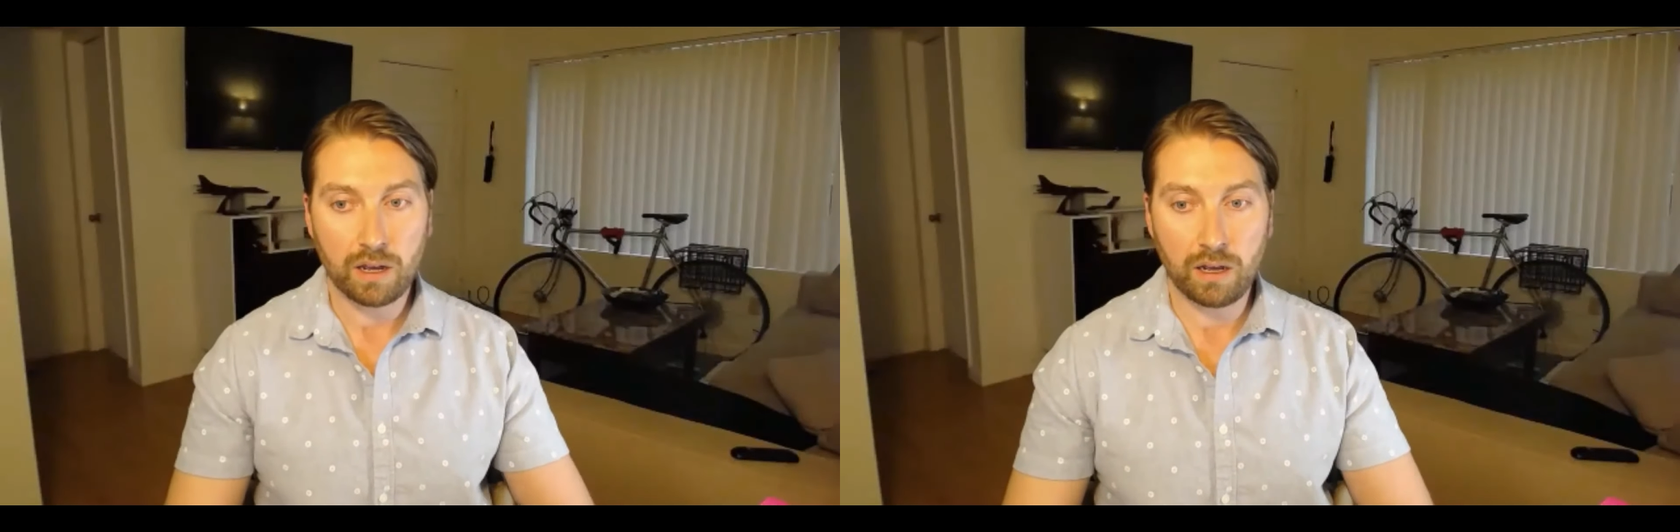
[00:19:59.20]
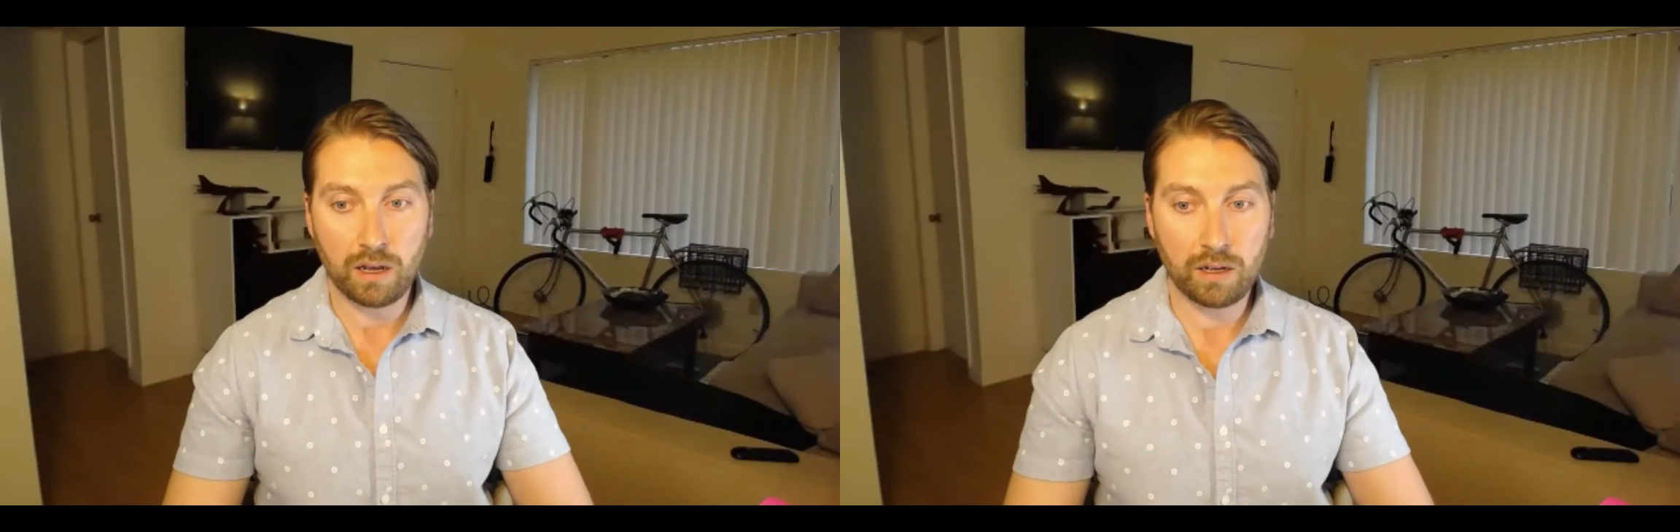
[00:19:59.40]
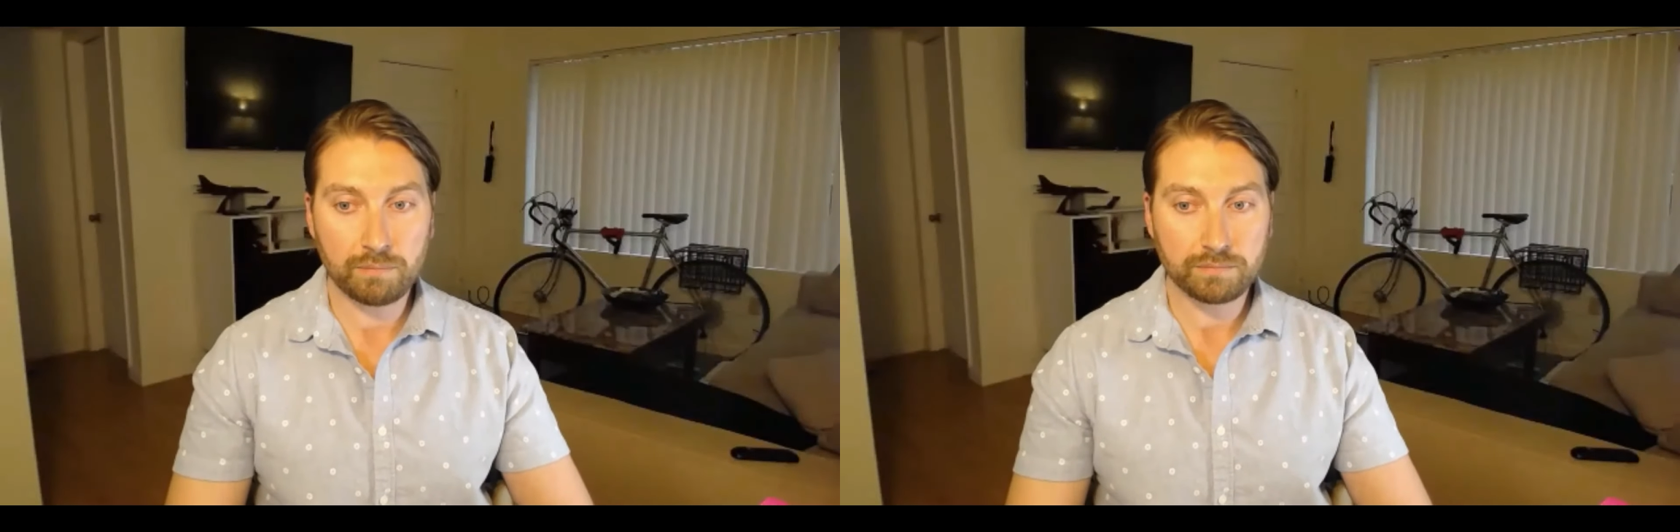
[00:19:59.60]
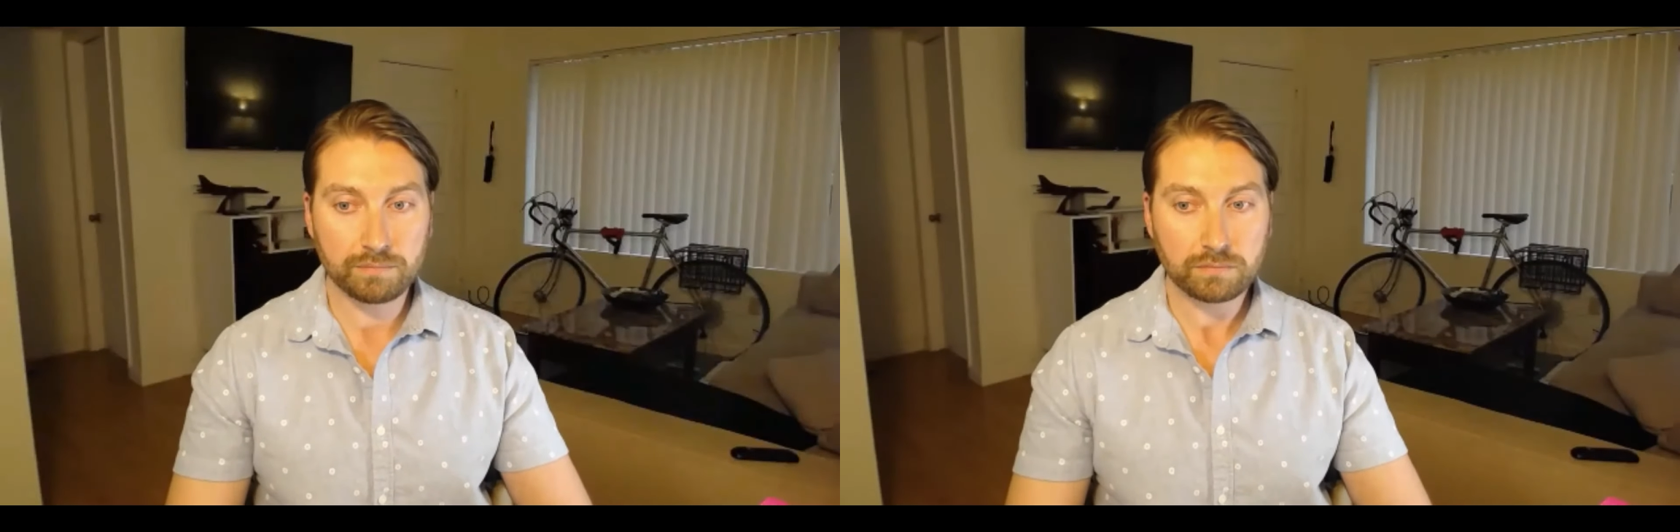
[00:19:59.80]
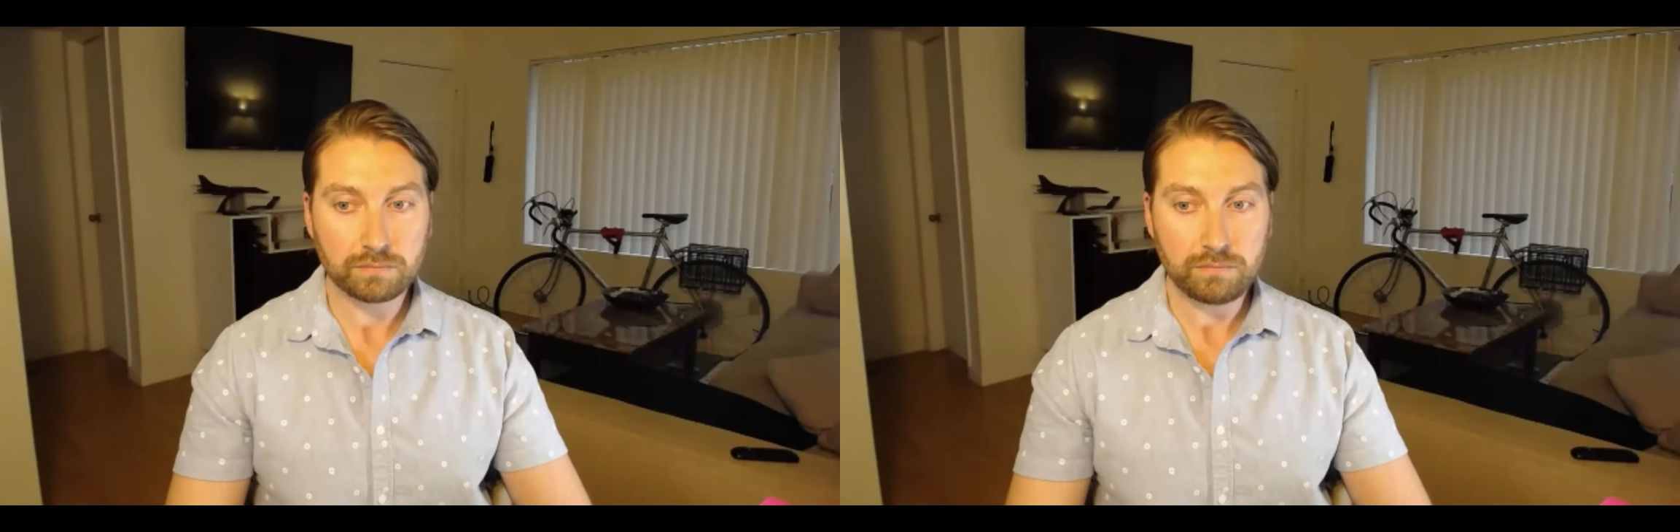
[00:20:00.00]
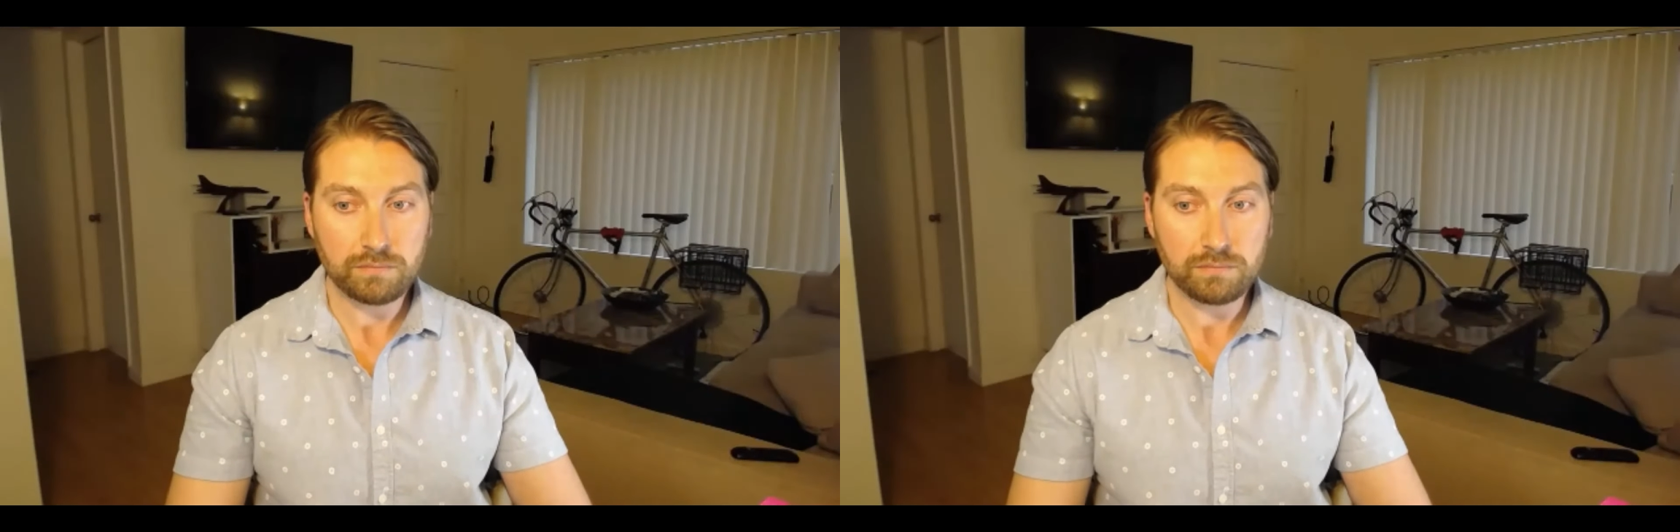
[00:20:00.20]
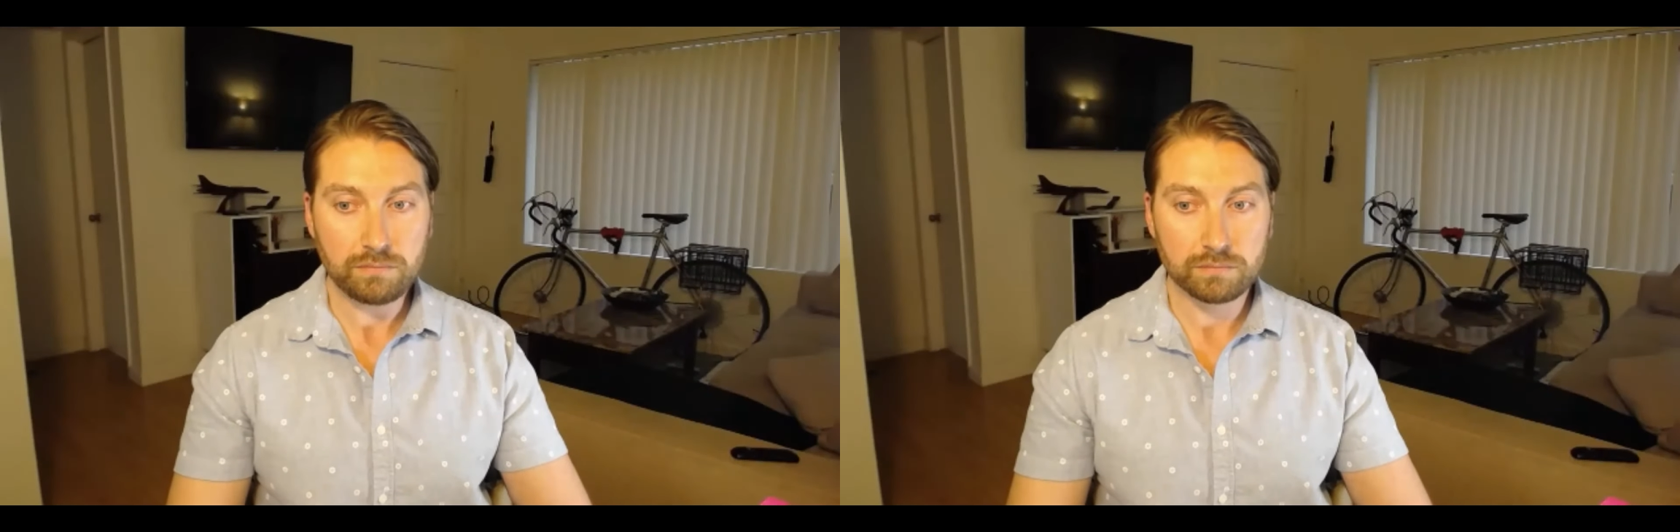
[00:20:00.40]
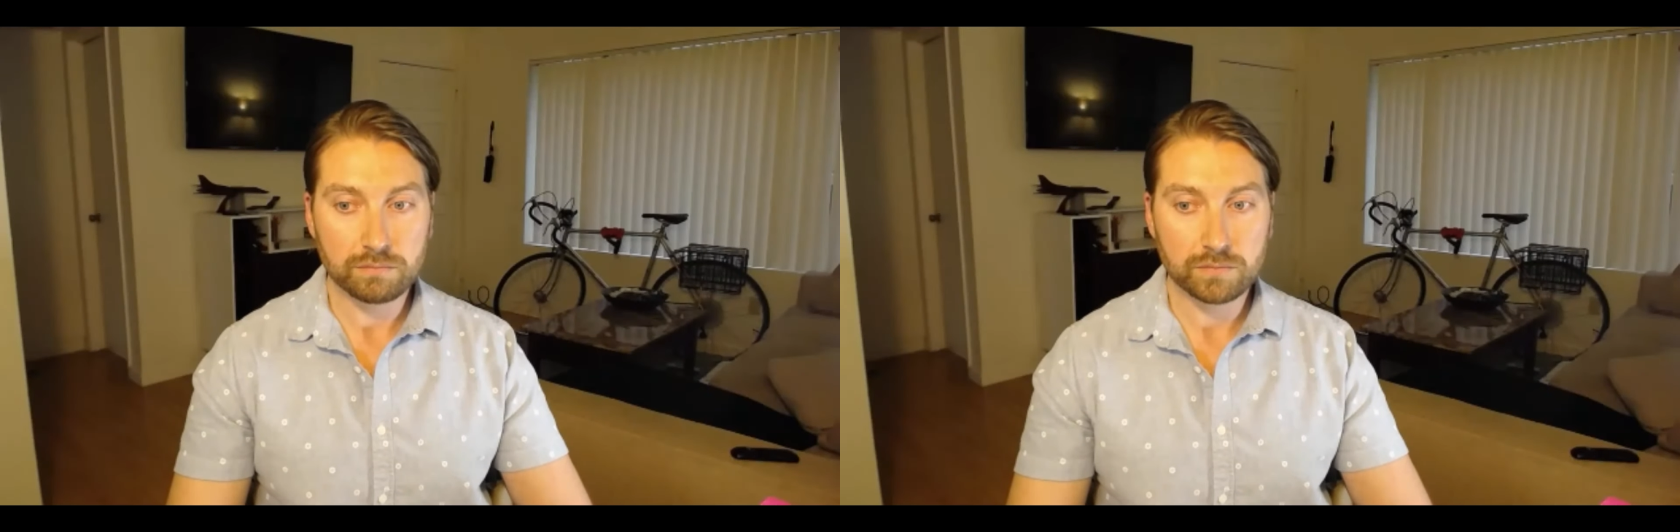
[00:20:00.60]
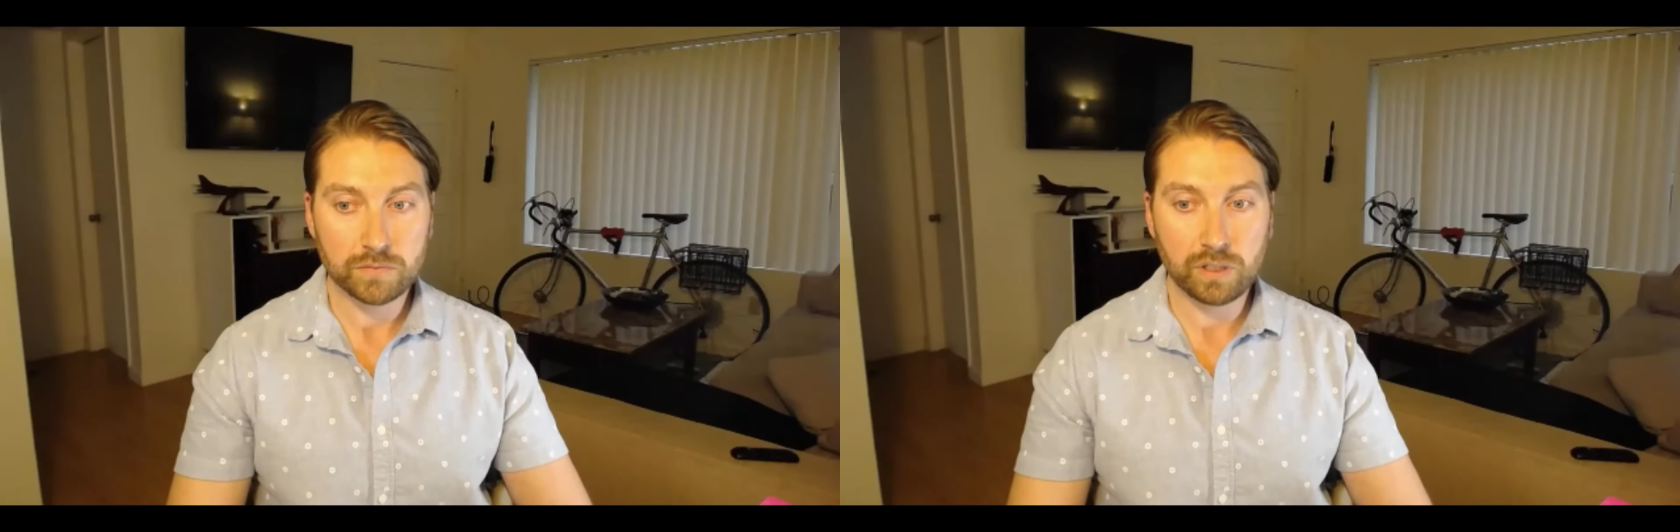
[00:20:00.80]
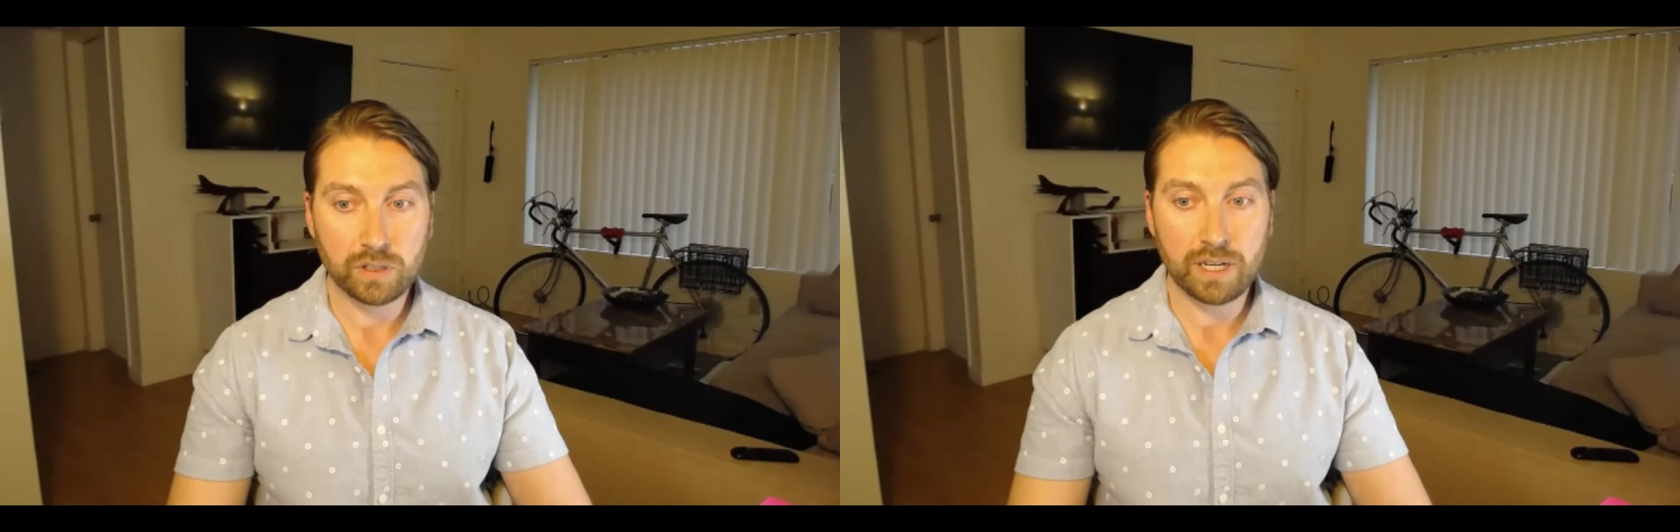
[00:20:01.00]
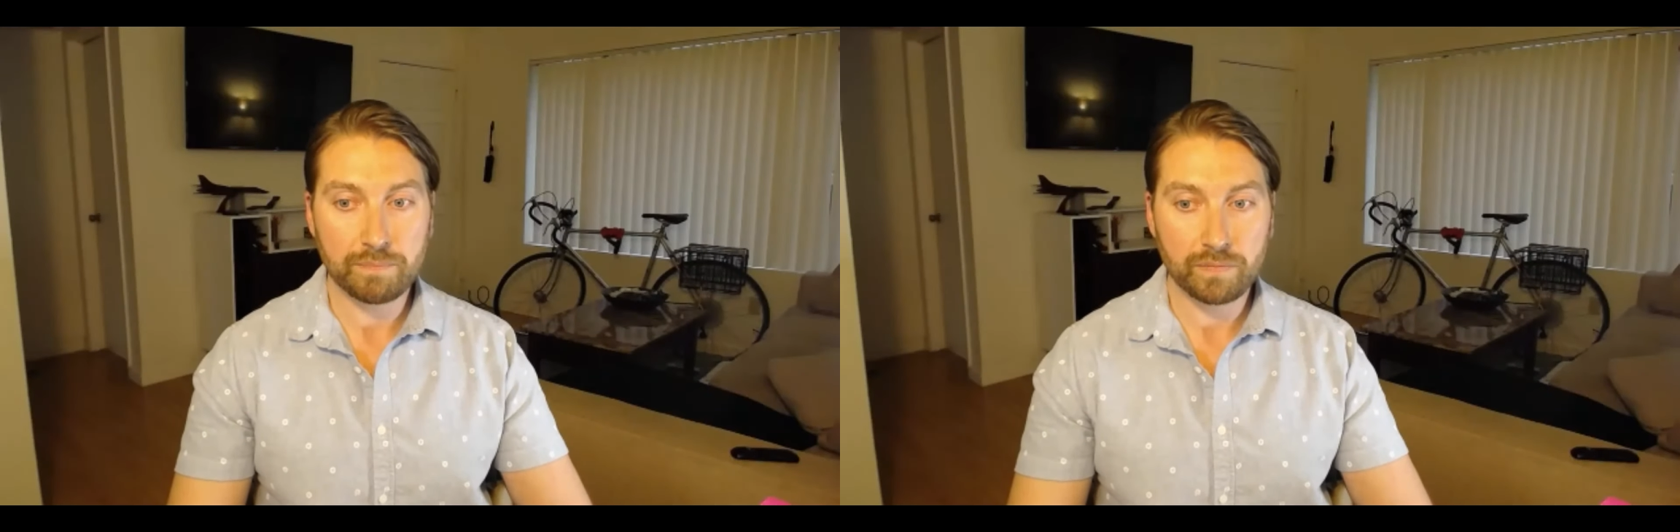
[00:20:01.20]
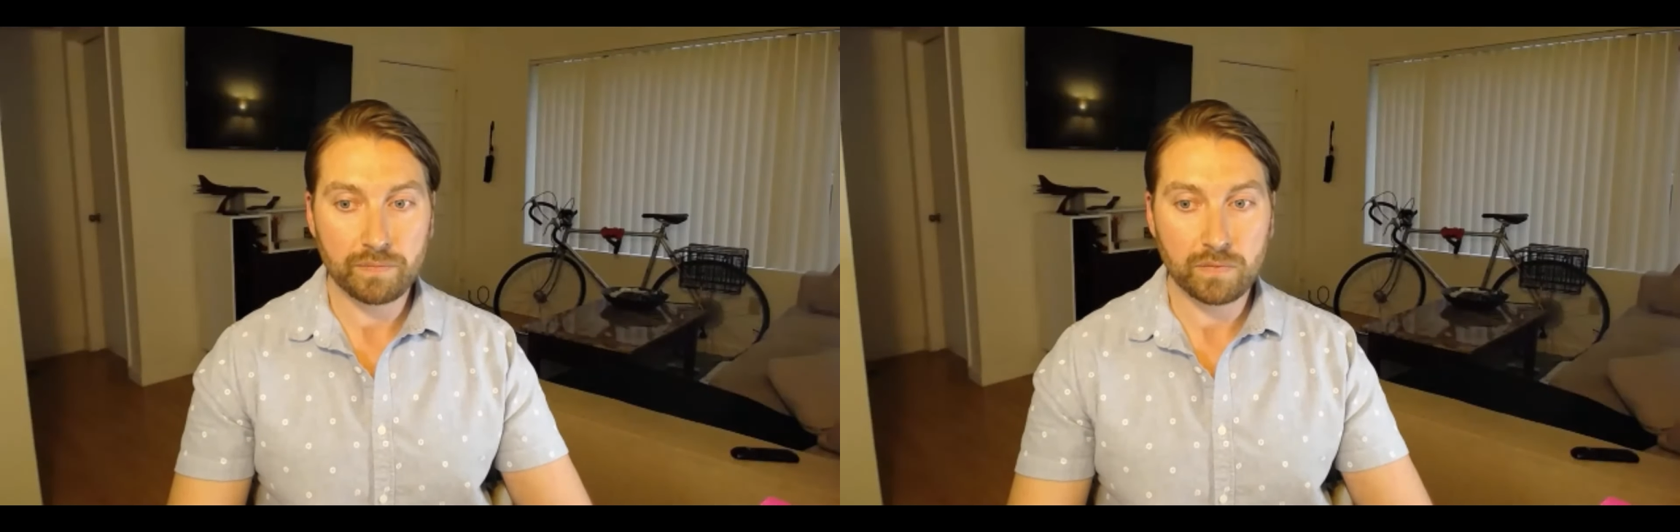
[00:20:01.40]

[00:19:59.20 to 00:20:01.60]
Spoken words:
so yeah,